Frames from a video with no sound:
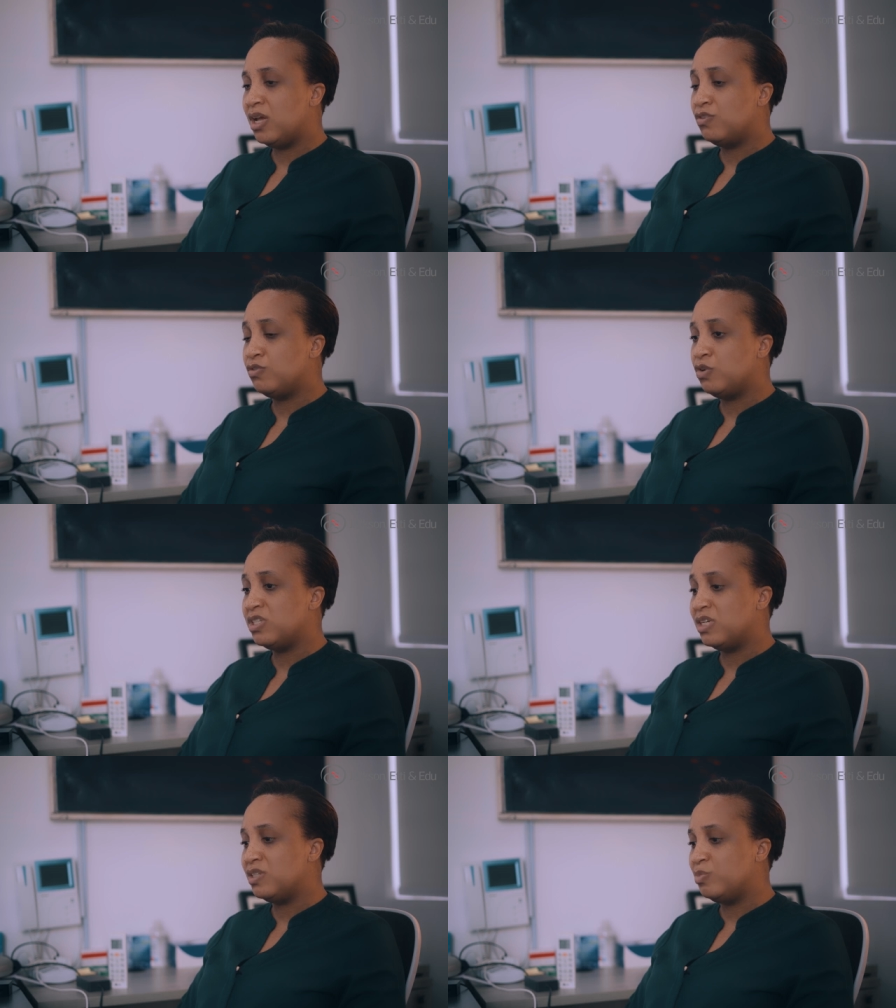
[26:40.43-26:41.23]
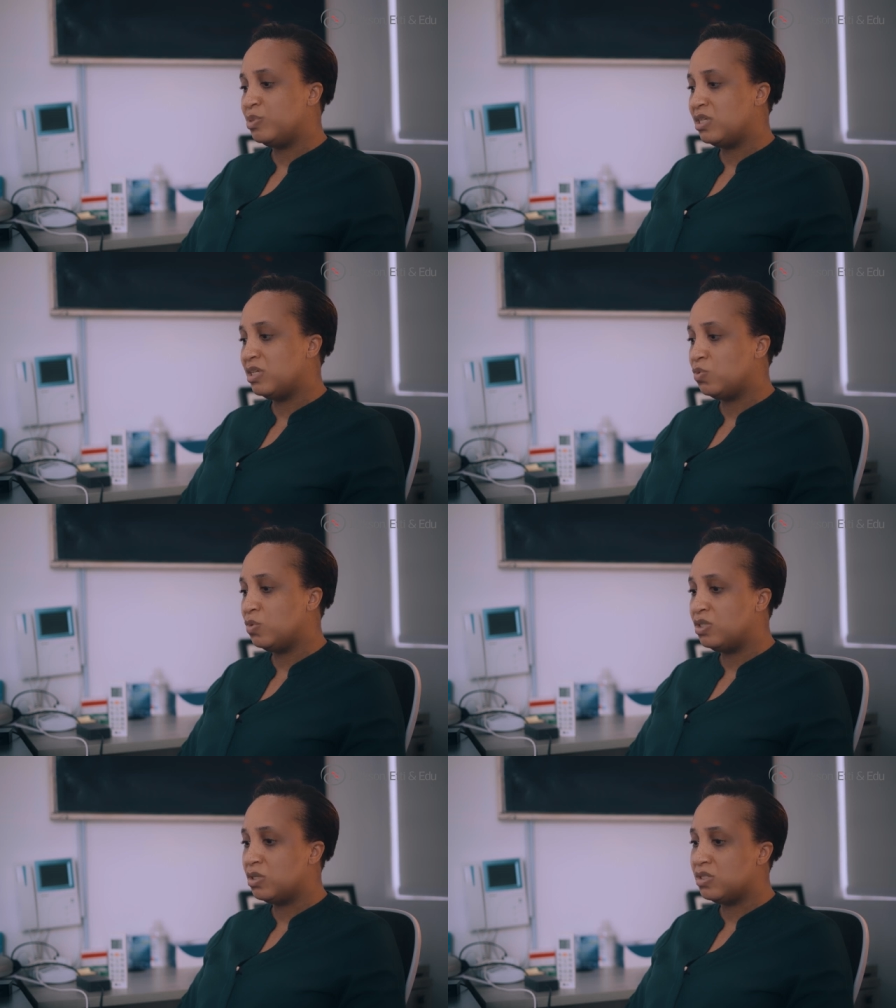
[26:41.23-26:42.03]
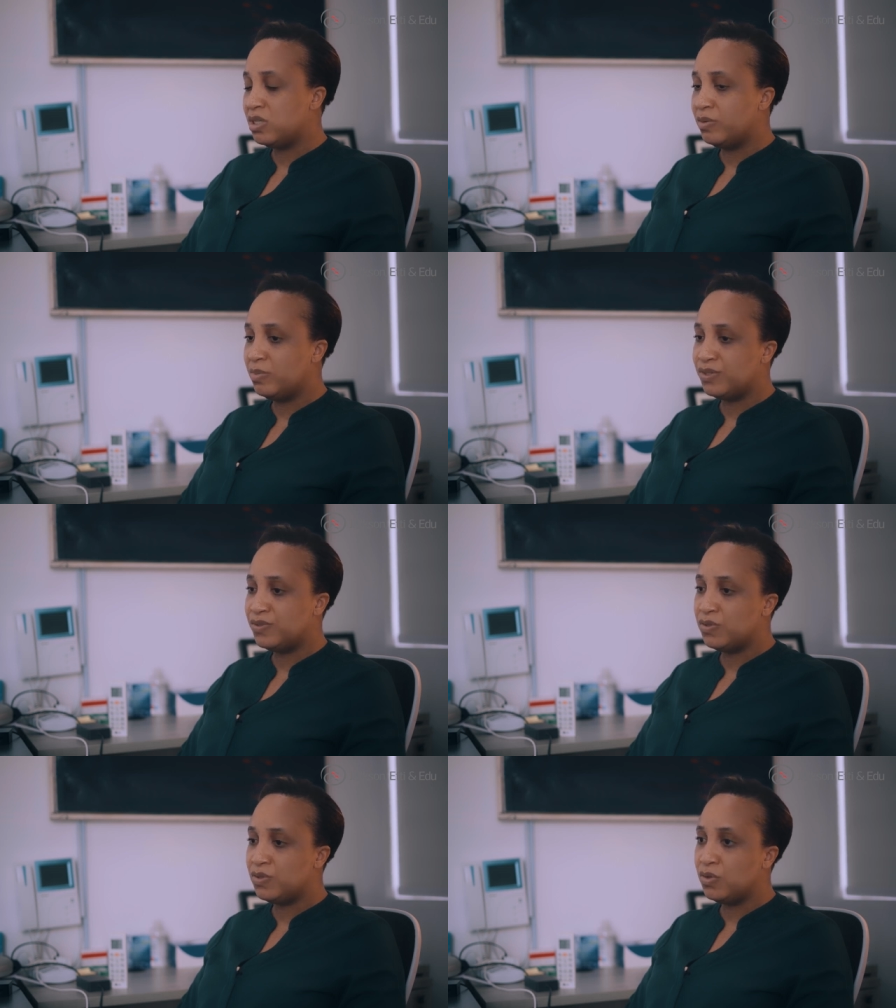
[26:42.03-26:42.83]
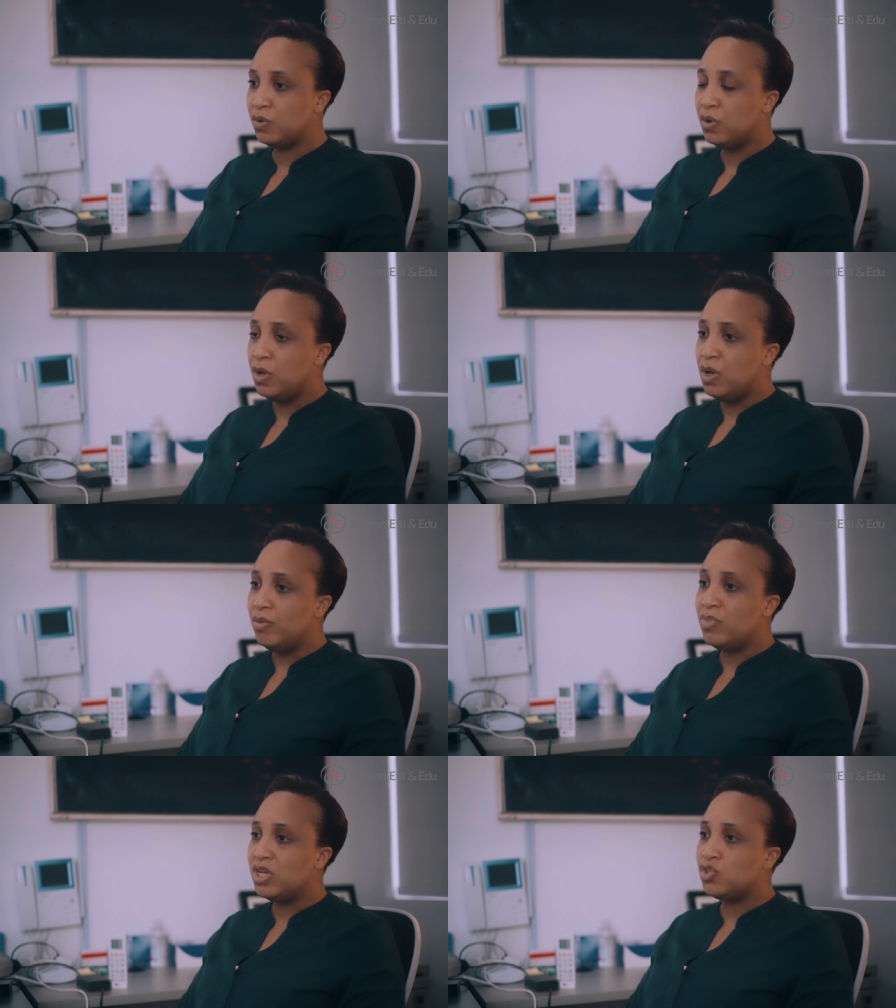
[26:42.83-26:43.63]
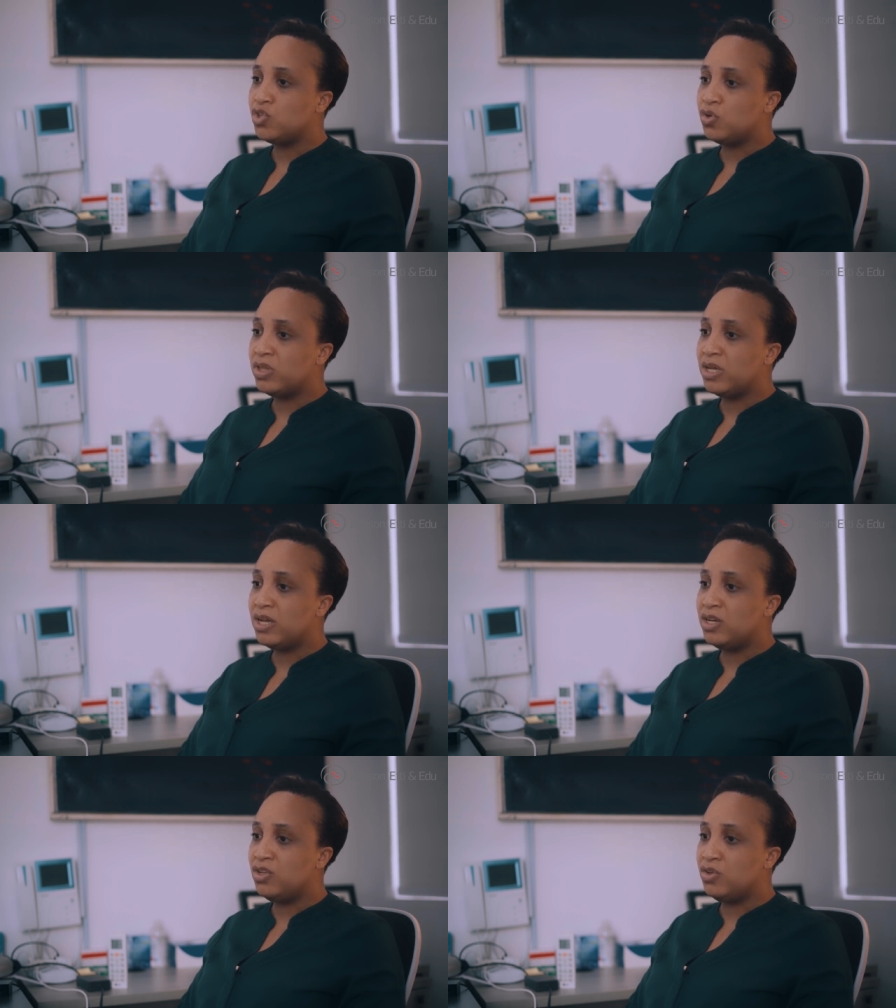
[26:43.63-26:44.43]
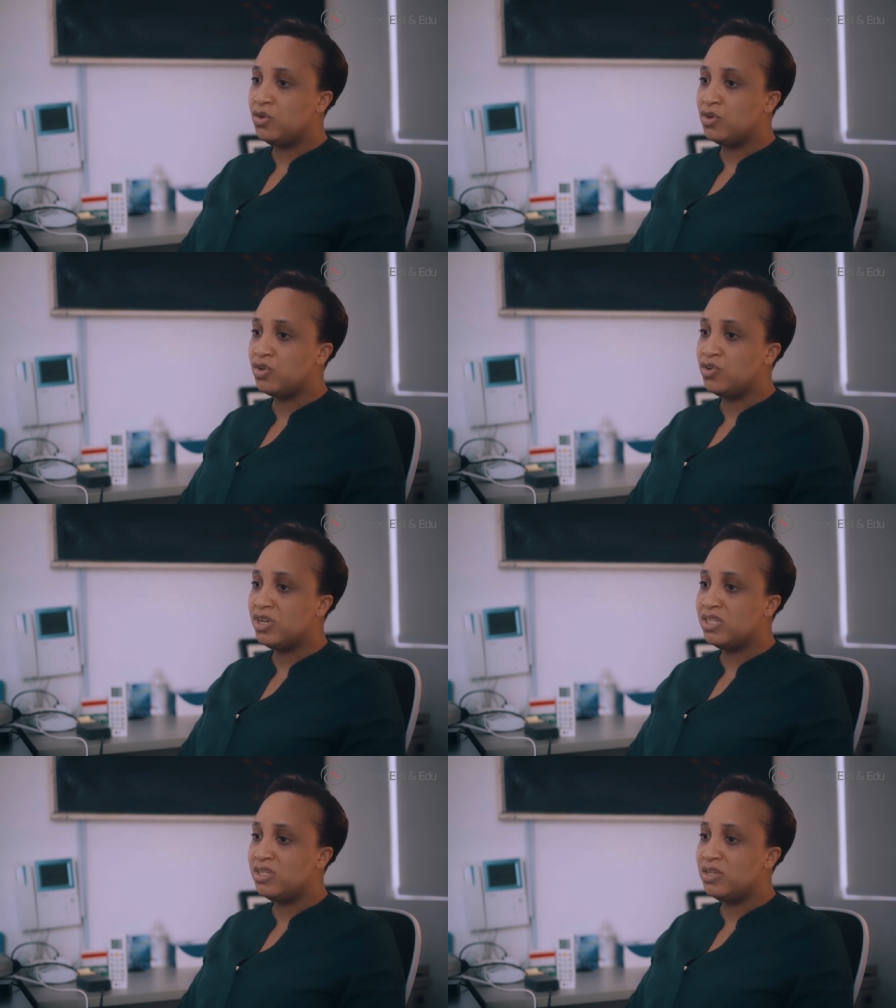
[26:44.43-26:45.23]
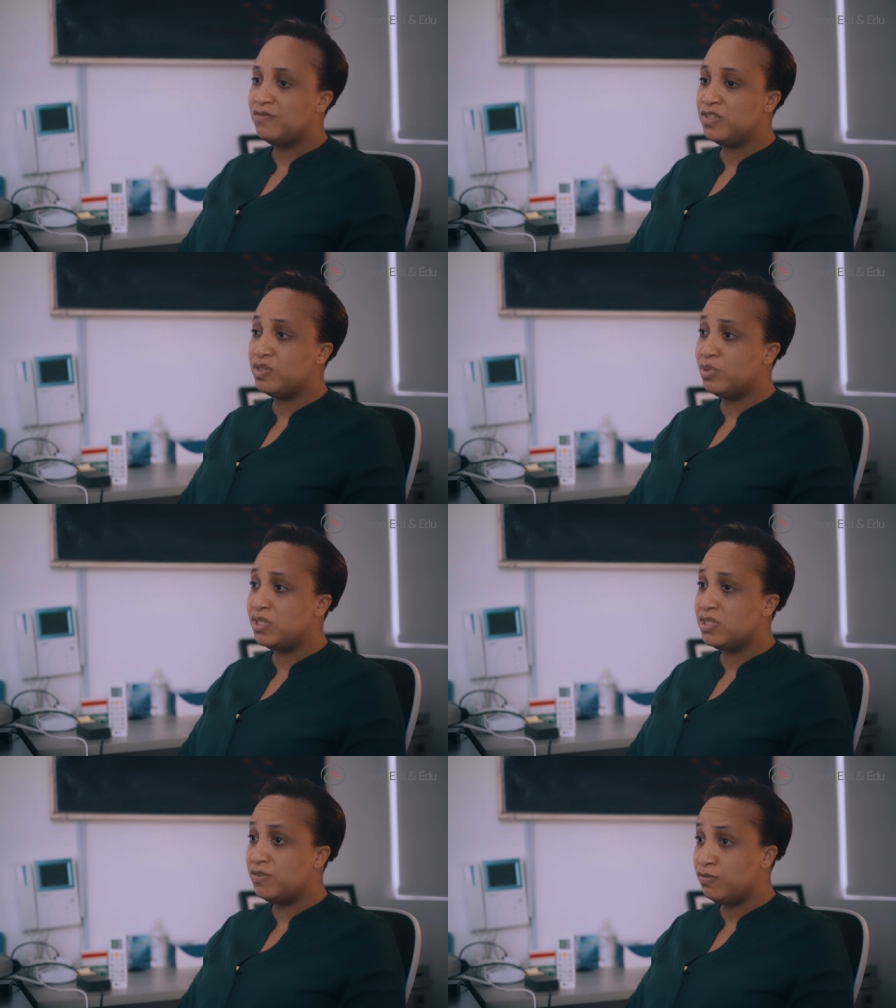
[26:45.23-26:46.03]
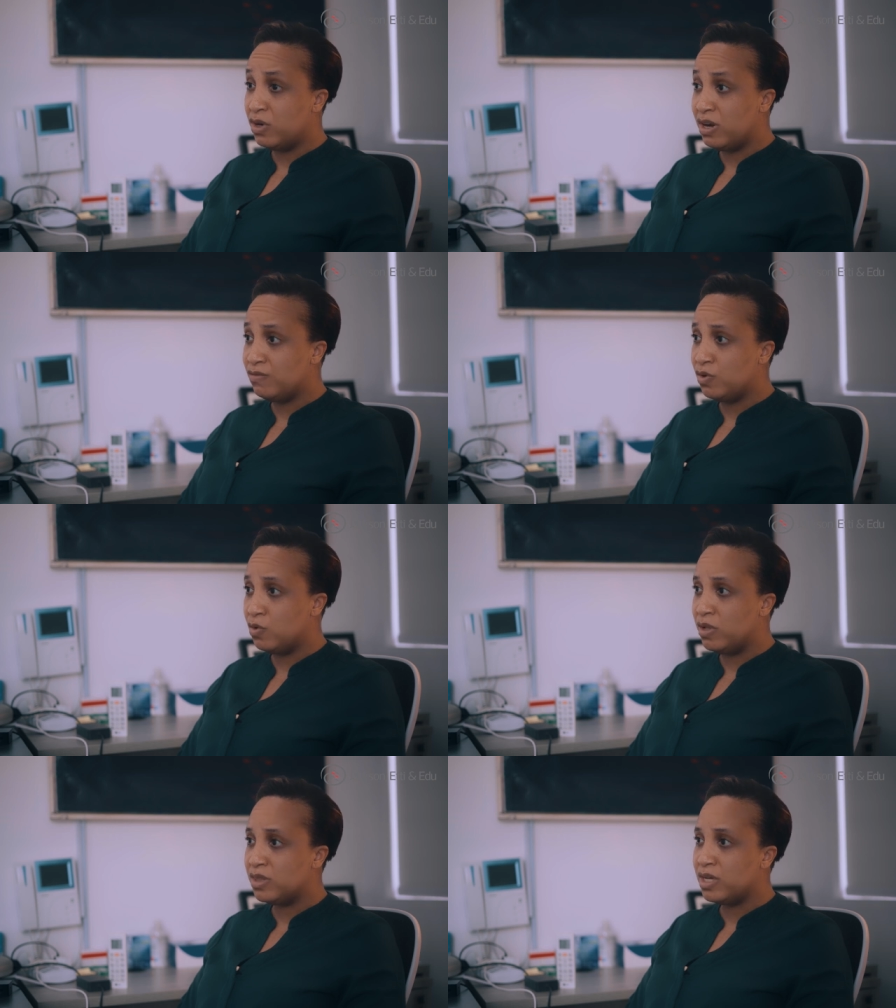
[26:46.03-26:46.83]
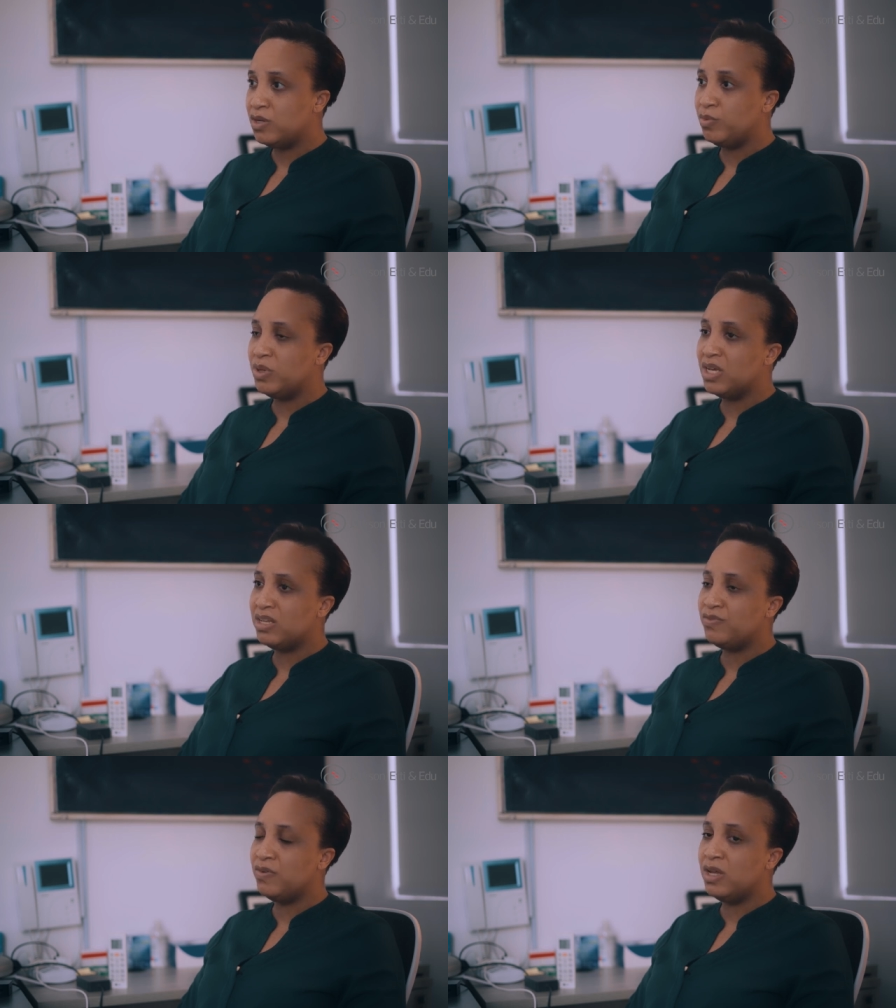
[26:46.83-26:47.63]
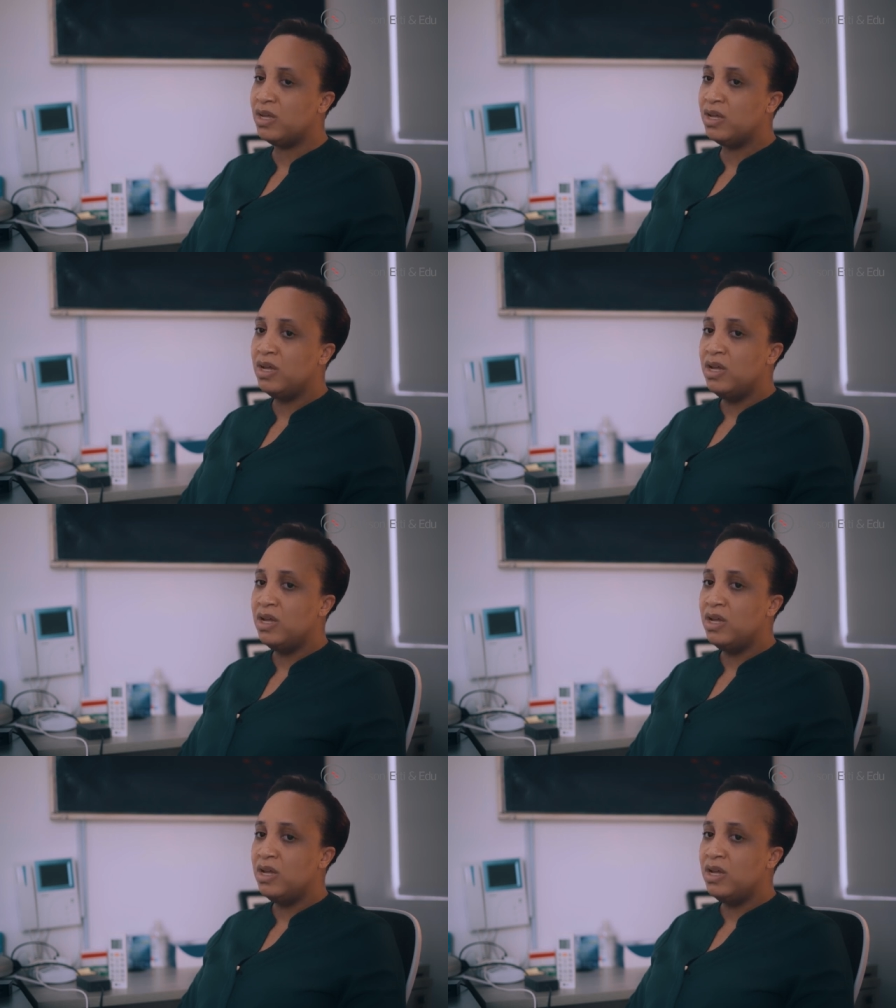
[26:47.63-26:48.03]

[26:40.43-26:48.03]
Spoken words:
And of course, as a business, one does their best to make sure that you're creating visibility for everyone, that you're being as fair